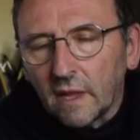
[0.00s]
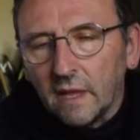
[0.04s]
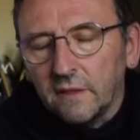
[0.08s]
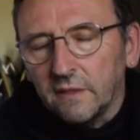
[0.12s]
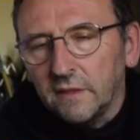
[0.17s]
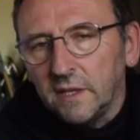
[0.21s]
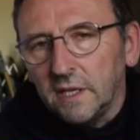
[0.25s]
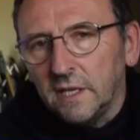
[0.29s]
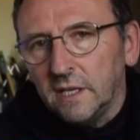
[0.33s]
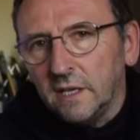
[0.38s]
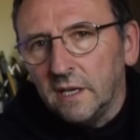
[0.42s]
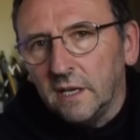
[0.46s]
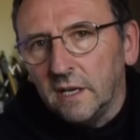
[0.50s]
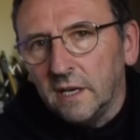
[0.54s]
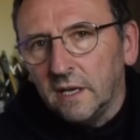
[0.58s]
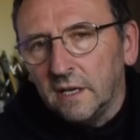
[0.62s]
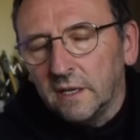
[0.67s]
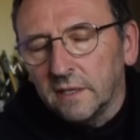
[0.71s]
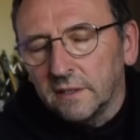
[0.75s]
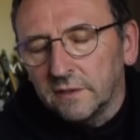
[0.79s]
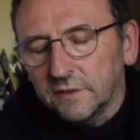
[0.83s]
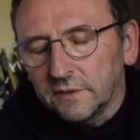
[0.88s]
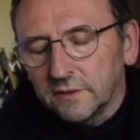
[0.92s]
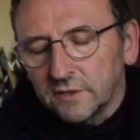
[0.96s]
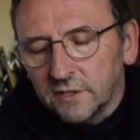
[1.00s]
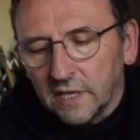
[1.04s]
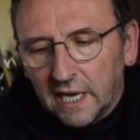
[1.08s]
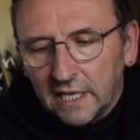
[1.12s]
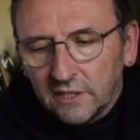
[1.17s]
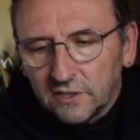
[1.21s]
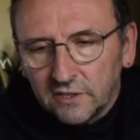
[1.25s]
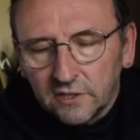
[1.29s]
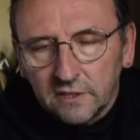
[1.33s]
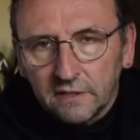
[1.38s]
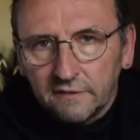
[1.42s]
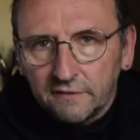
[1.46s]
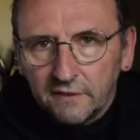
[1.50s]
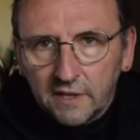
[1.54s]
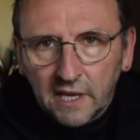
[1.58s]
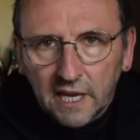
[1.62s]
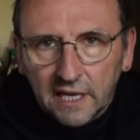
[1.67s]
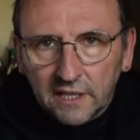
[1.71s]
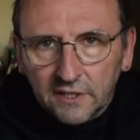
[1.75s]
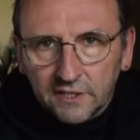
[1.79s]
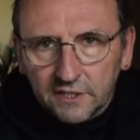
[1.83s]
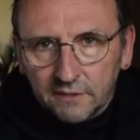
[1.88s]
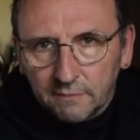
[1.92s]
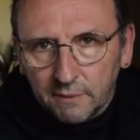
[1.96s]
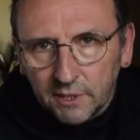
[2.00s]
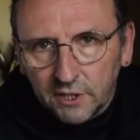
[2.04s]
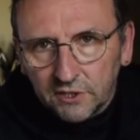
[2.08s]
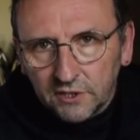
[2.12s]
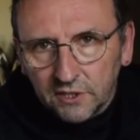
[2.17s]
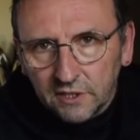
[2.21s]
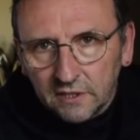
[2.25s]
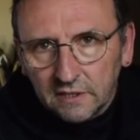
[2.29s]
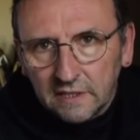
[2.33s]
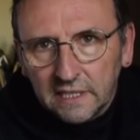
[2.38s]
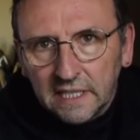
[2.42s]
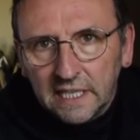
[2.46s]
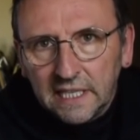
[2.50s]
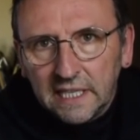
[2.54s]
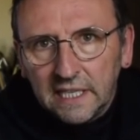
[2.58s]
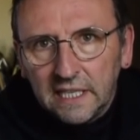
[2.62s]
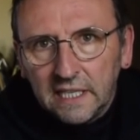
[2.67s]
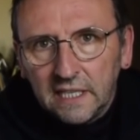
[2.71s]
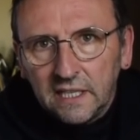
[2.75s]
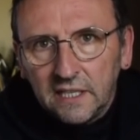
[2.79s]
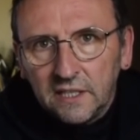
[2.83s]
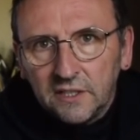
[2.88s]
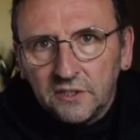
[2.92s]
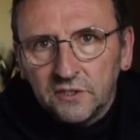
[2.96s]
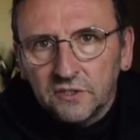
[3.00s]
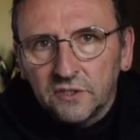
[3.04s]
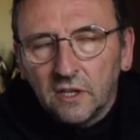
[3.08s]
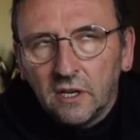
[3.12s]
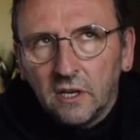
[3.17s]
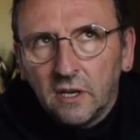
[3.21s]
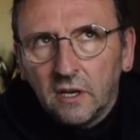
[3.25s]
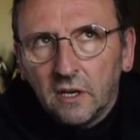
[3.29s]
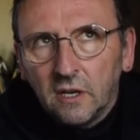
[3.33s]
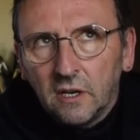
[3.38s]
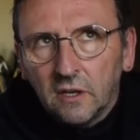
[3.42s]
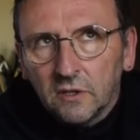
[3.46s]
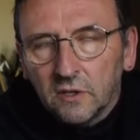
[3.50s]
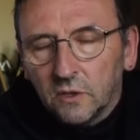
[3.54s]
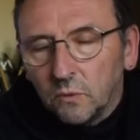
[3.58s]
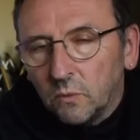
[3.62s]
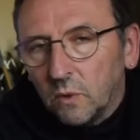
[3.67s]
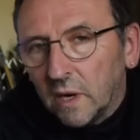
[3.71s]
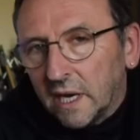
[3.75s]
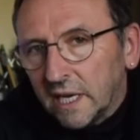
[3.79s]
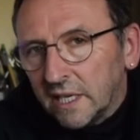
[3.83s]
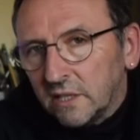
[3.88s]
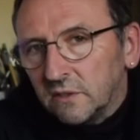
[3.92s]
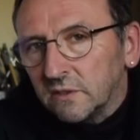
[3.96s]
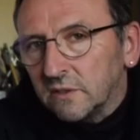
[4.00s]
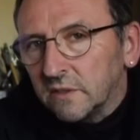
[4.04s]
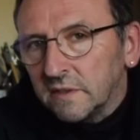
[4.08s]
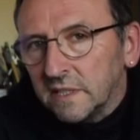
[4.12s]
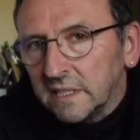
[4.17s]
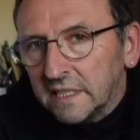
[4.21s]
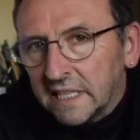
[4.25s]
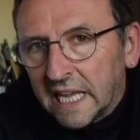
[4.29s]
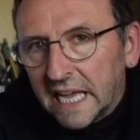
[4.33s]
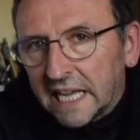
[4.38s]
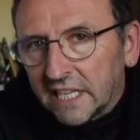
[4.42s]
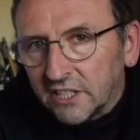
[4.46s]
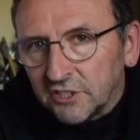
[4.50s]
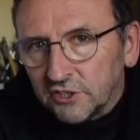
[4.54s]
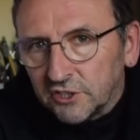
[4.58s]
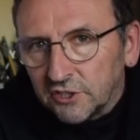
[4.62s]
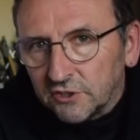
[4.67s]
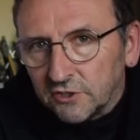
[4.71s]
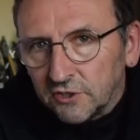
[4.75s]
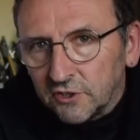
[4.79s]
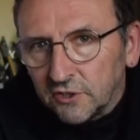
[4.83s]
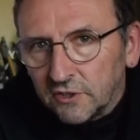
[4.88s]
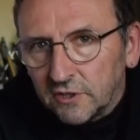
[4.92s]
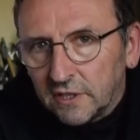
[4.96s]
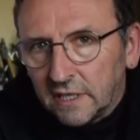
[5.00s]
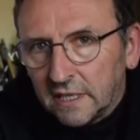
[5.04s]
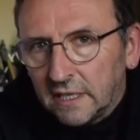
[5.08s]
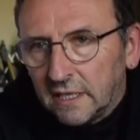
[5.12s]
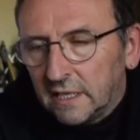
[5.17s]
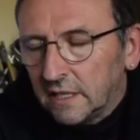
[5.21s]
The uh, title of the exhibition is The Wild and the Natural,